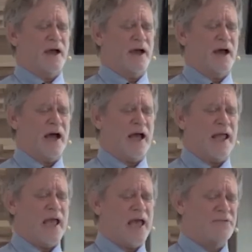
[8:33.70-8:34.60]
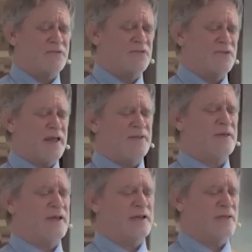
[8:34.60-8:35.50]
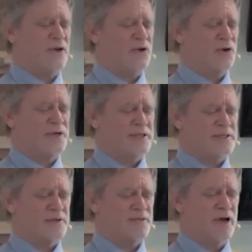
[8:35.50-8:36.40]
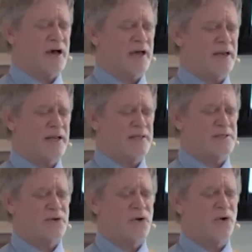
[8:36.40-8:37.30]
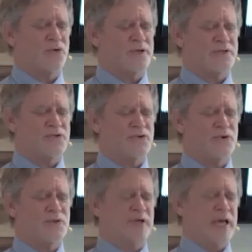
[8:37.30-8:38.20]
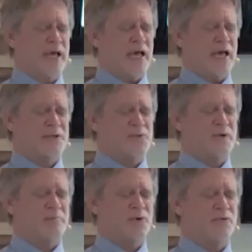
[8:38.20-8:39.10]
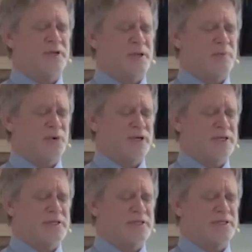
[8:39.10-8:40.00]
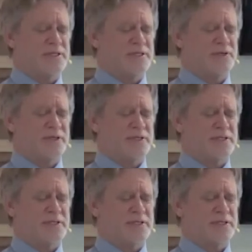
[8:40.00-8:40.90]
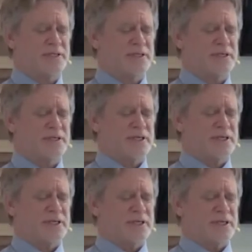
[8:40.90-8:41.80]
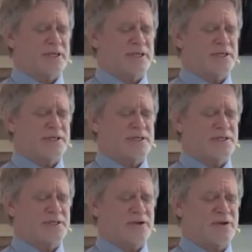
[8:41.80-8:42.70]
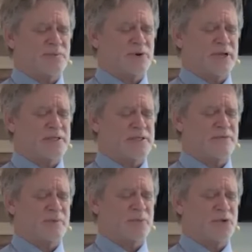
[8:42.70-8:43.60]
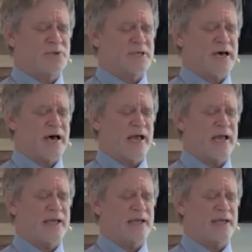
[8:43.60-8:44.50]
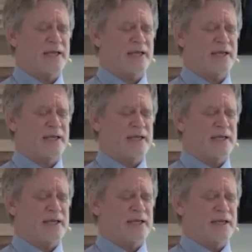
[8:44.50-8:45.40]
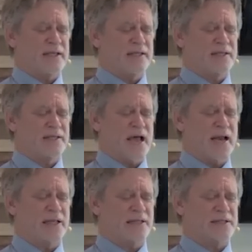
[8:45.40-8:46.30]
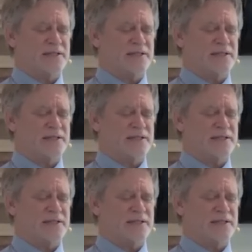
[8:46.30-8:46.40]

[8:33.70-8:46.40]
I have faith in the goodness of God. Let us know this truth as we move deeper into the stillness, into the sacred place of the Most High in the silence.